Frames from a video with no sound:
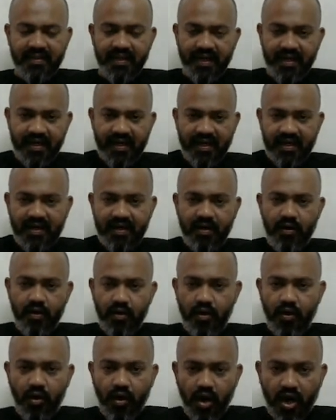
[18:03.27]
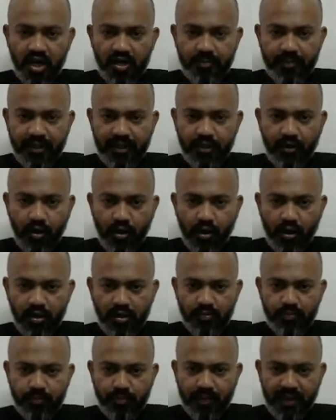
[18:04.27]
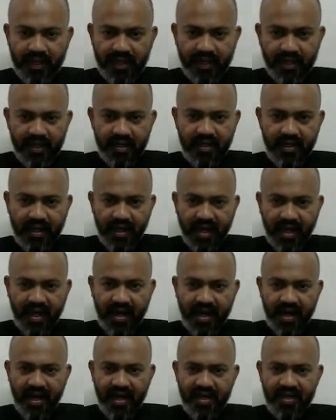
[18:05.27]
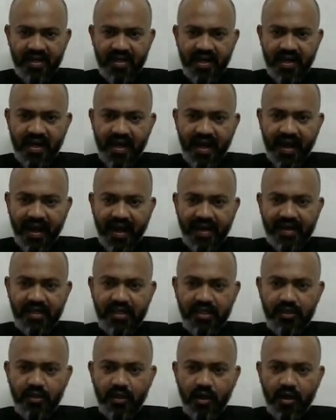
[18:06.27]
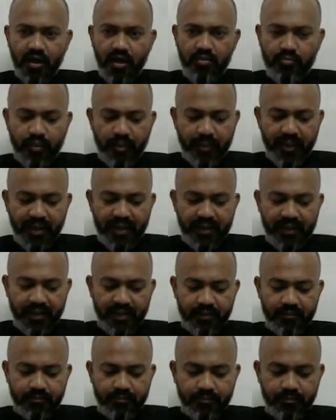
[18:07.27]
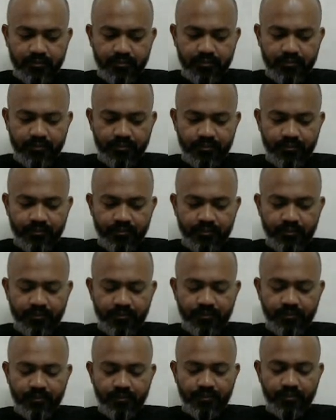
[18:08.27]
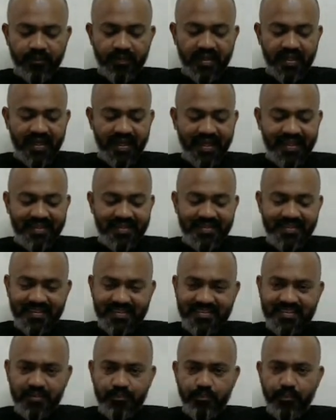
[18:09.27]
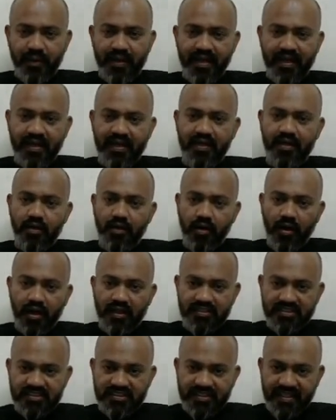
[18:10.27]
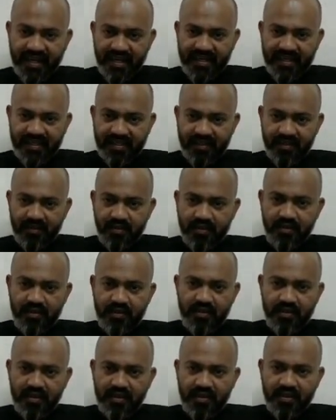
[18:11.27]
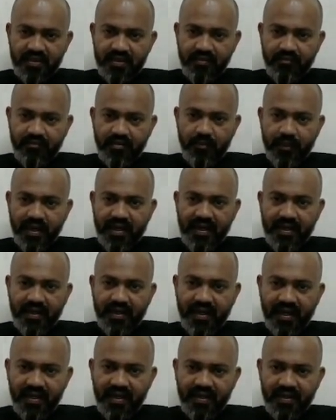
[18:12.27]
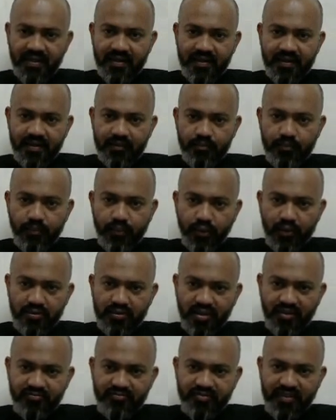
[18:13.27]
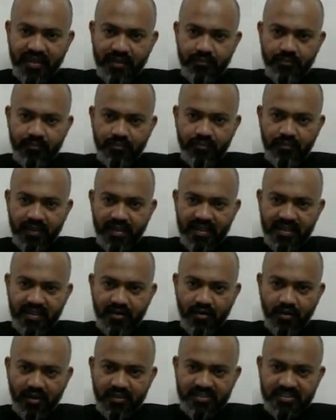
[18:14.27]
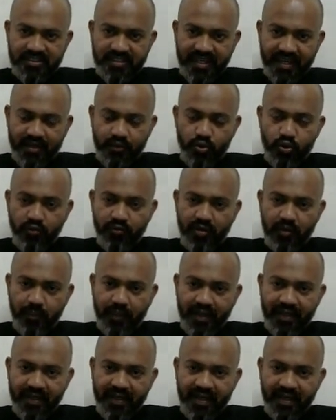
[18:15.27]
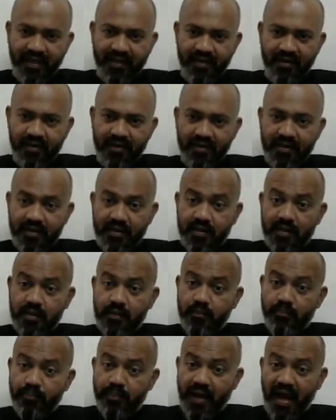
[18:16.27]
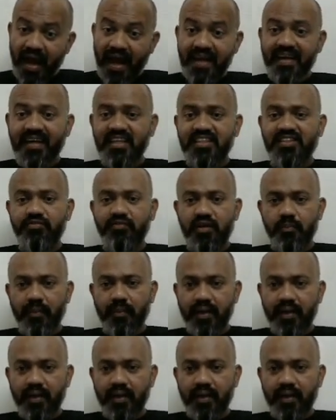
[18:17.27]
their orbital plane and angular momentum in this plane constant. They will maintain both of them in constant. Who will maintain? Planets will